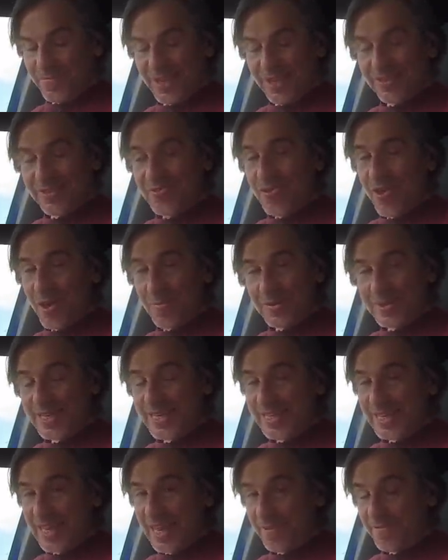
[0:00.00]
It's not a
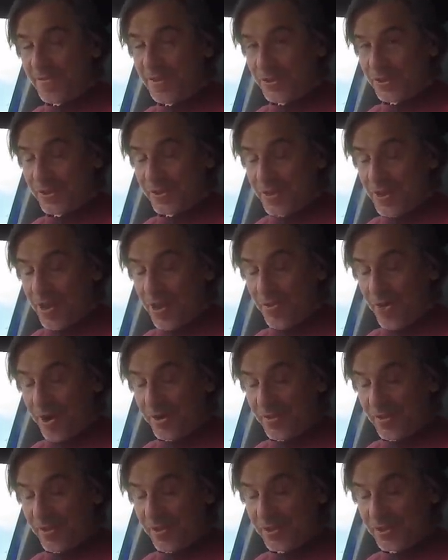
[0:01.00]
particularly efficient car
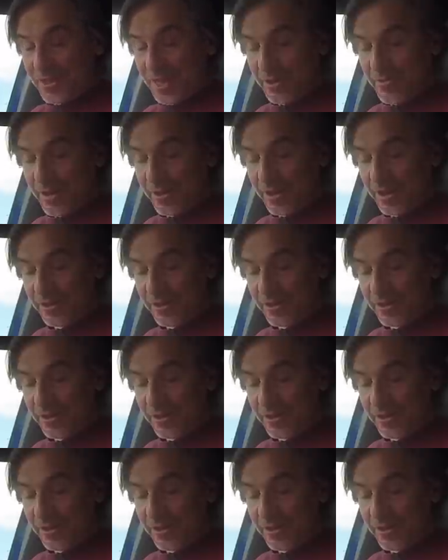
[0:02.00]
either, this Tiguan.